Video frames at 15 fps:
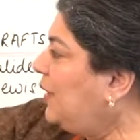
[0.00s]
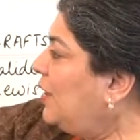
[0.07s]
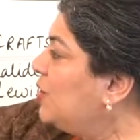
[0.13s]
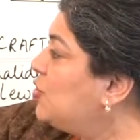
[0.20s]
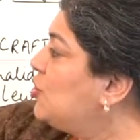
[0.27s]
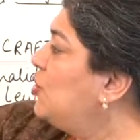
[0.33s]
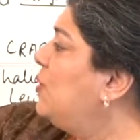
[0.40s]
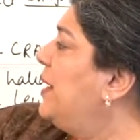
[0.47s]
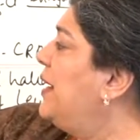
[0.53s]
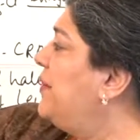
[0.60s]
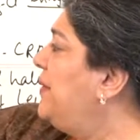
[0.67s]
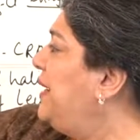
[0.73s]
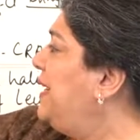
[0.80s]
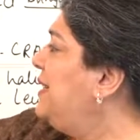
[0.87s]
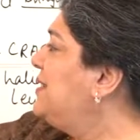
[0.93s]
So
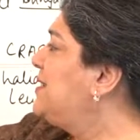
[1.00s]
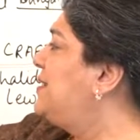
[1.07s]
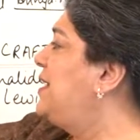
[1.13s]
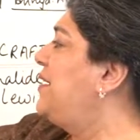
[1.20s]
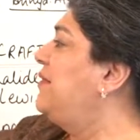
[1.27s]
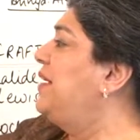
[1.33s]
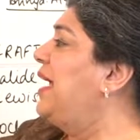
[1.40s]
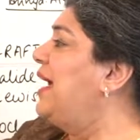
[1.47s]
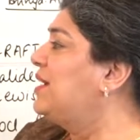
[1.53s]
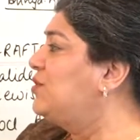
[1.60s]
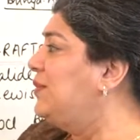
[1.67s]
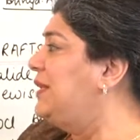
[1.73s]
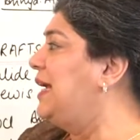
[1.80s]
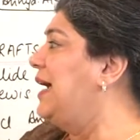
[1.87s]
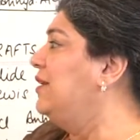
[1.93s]
arenes, they react
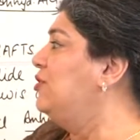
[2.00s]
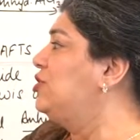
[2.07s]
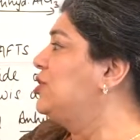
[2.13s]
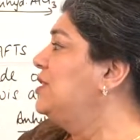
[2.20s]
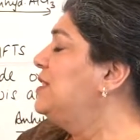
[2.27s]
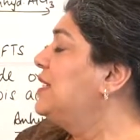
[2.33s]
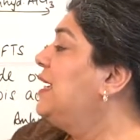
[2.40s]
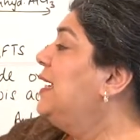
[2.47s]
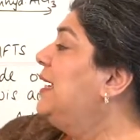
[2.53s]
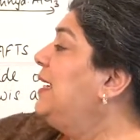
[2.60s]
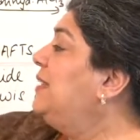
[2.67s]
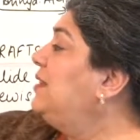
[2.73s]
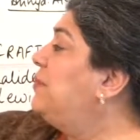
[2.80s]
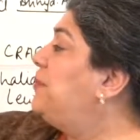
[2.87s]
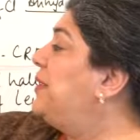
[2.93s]
with halogens
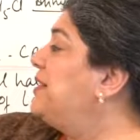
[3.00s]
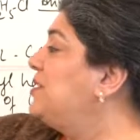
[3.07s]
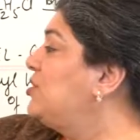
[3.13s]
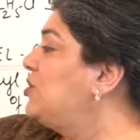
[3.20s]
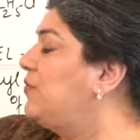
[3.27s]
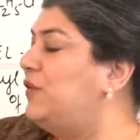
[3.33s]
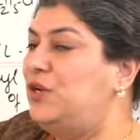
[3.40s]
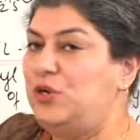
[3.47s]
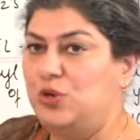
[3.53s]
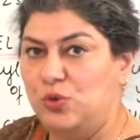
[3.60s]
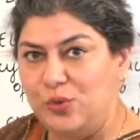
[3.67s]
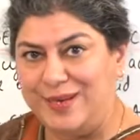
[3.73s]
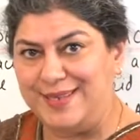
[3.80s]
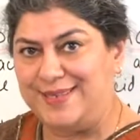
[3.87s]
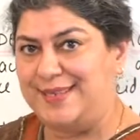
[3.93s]
in the presence of a
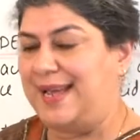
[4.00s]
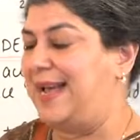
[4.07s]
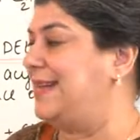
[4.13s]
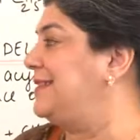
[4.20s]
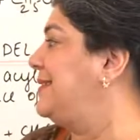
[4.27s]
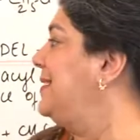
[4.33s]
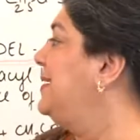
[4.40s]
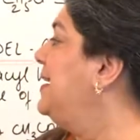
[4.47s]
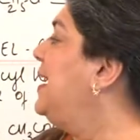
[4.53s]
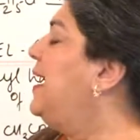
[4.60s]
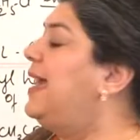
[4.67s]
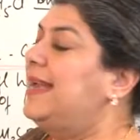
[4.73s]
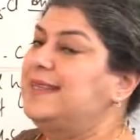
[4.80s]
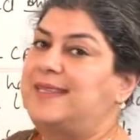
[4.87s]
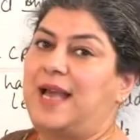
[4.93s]
Lewis acid.
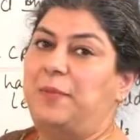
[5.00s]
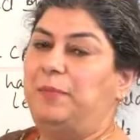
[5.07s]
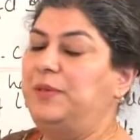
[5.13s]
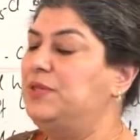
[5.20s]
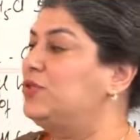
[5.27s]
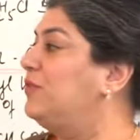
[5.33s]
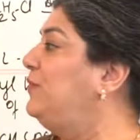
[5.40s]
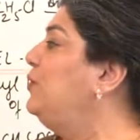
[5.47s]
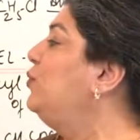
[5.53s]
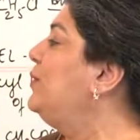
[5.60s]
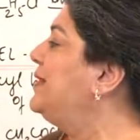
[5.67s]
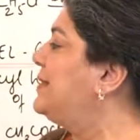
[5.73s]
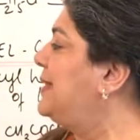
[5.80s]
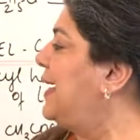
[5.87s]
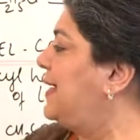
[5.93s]
Examples of
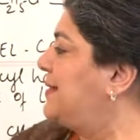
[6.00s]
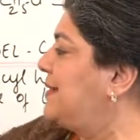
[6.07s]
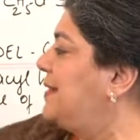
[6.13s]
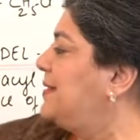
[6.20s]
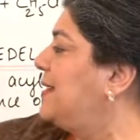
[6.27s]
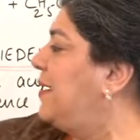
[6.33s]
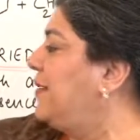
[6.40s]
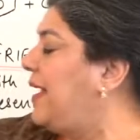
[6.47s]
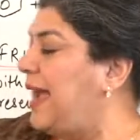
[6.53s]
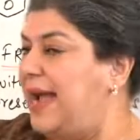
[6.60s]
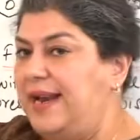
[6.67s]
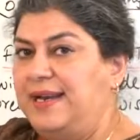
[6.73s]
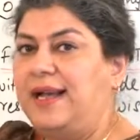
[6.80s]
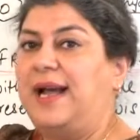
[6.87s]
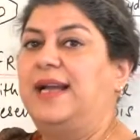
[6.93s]
Lewis acids are
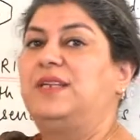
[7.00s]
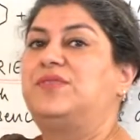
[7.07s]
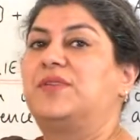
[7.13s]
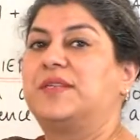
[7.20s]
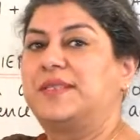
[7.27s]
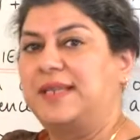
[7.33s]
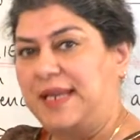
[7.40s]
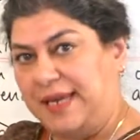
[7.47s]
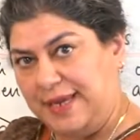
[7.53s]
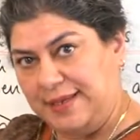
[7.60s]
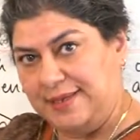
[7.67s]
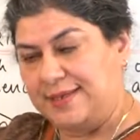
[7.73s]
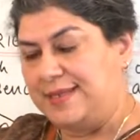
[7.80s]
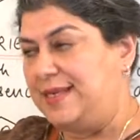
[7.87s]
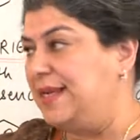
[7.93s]
anhydrous
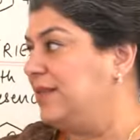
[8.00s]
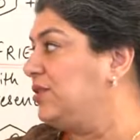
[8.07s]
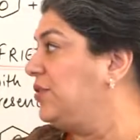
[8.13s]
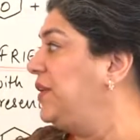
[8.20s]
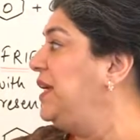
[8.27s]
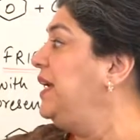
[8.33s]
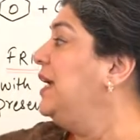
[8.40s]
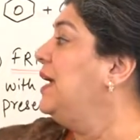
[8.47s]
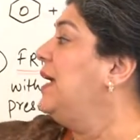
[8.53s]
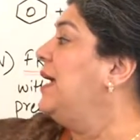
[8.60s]
AlCl3,